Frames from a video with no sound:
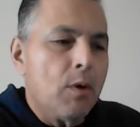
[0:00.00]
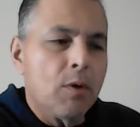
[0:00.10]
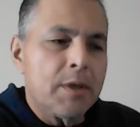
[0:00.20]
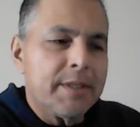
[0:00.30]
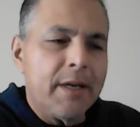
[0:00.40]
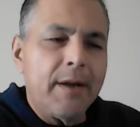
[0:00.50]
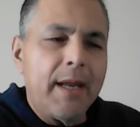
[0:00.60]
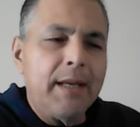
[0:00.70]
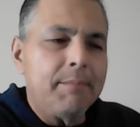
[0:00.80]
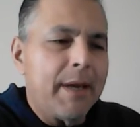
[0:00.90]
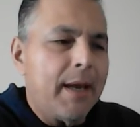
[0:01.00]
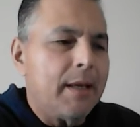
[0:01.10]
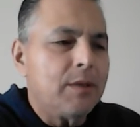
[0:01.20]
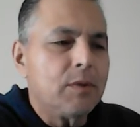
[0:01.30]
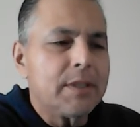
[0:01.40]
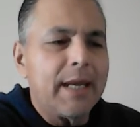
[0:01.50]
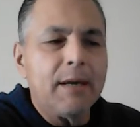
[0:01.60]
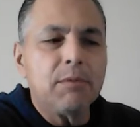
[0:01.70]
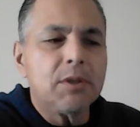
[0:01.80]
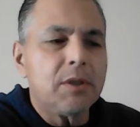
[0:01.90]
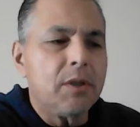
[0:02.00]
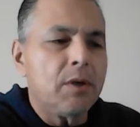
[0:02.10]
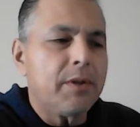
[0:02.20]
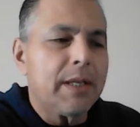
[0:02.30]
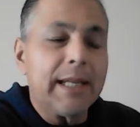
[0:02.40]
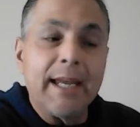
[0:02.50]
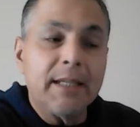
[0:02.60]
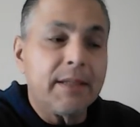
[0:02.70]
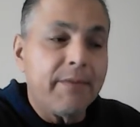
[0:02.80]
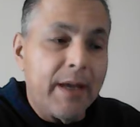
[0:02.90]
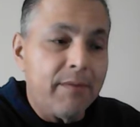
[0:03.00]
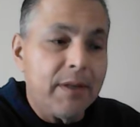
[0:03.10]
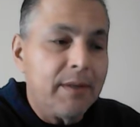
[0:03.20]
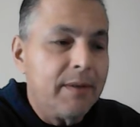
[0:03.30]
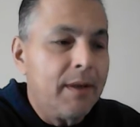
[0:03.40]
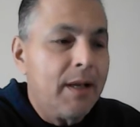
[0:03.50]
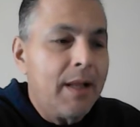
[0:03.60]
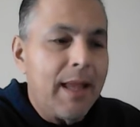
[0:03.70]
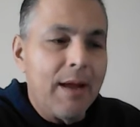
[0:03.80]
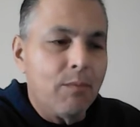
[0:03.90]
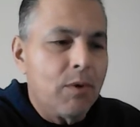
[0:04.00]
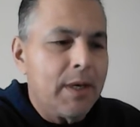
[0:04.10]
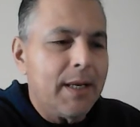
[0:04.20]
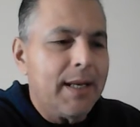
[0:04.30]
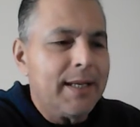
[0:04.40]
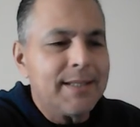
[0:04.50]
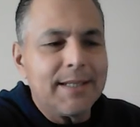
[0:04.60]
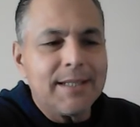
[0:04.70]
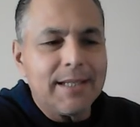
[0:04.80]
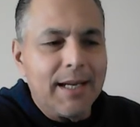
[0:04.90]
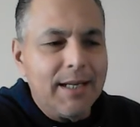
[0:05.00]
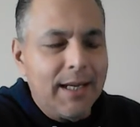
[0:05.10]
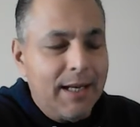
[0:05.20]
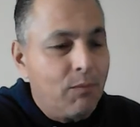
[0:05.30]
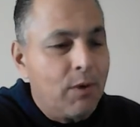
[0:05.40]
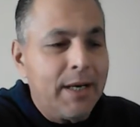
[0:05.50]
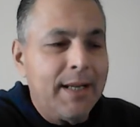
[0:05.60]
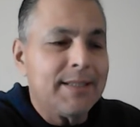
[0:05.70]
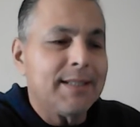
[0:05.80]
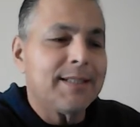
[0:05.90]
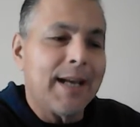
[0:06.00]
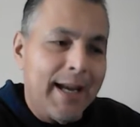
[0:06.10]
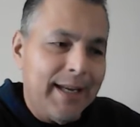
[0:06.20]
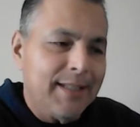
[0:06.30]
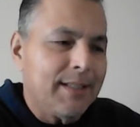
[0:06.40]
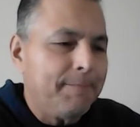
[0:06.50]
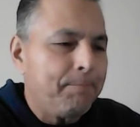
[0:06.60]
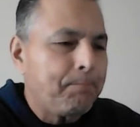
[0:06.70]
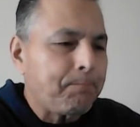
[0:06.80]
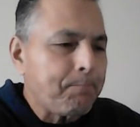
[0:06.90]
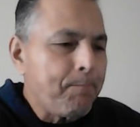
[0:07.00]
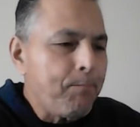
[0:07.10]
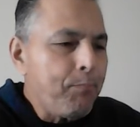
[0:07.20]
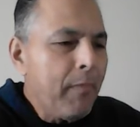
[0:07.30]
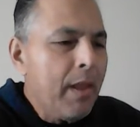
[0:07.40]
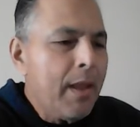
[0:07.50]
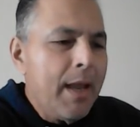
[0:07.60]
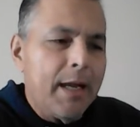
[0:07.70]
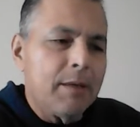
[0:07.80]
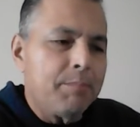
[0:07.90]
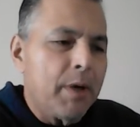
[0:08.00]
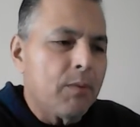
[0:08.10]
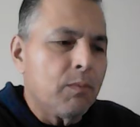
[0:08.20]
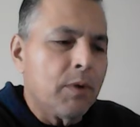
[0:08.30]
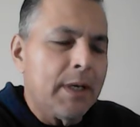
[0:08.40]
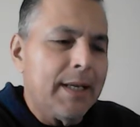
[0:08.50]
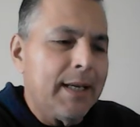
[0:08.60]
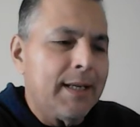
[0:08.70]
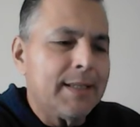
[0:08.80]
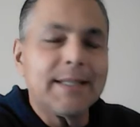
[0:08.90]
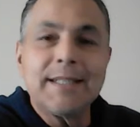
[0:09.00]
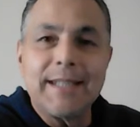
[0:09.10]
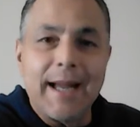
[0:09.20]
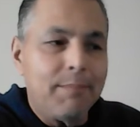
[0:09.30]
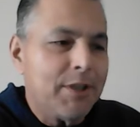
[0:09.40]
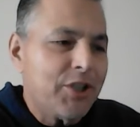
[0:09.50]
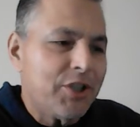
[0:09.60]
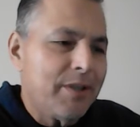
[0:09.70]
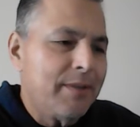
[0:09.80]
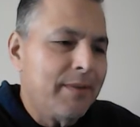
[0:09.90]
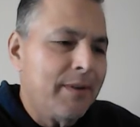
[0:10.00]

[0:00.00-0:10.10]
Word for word: Or is there any man who is able to know the length of heaven, and what is its and what is its height, and upon what it is established,